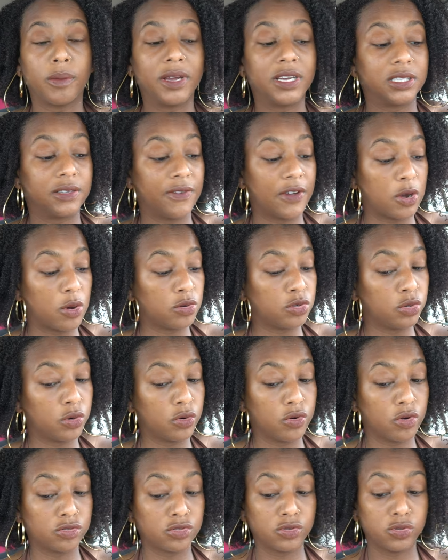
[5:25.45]
Because if I go to a
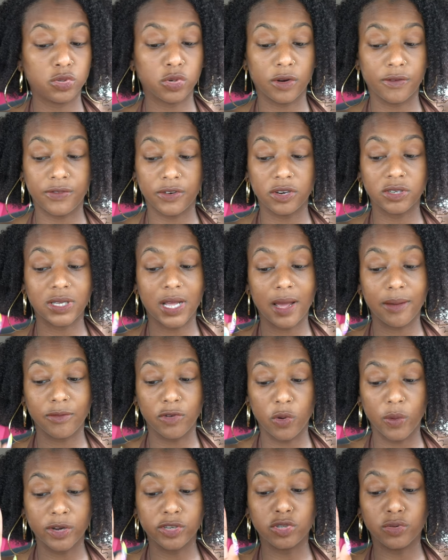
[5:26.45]
grocery store first, I'm
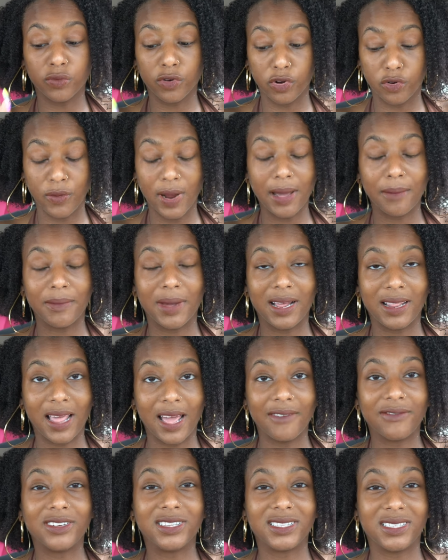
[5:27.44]
going to regret my
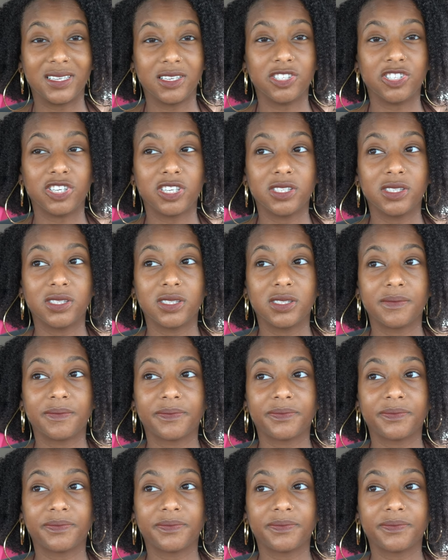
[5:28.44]
life decision.